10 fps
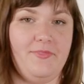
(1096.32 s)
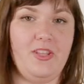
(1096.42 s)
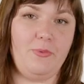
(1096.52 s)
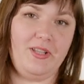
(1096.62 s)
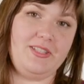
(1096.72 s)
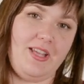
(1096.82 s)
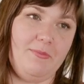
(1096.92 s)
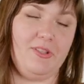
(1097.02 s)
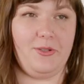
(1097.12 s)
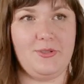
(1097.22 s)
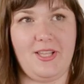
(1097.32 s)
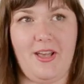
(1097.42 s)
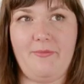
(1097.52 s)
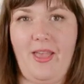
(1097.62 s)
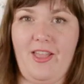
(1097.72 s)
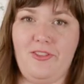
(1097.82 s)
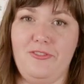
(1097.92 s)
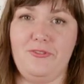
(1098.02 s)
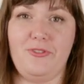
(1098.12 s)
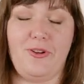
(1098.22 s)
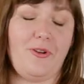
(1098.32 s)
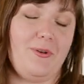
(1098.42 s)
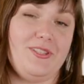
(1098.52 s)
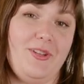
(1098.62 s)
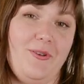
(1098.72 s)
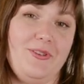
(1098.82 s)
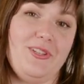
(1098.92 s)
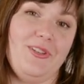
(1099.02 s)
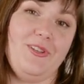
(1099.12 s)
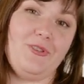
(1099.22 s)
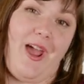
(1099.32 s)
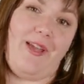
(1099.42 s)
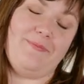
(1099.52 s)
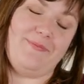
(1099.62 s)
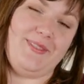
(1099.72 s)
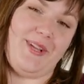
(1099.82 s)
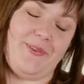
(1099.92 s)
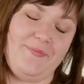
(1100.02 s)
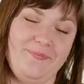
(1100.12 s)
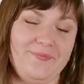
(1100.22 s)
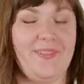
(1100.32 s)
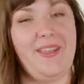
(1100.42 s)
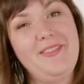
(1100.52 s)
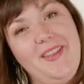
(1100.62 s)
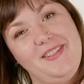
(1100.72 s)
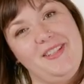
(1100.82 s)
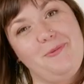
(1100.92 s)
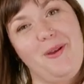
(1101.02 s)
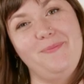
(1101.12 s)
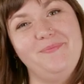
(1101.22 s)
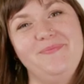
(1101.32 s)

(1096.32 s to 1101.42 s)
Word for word: you win some, you lose some, and you don't always know until you try. So that's this one.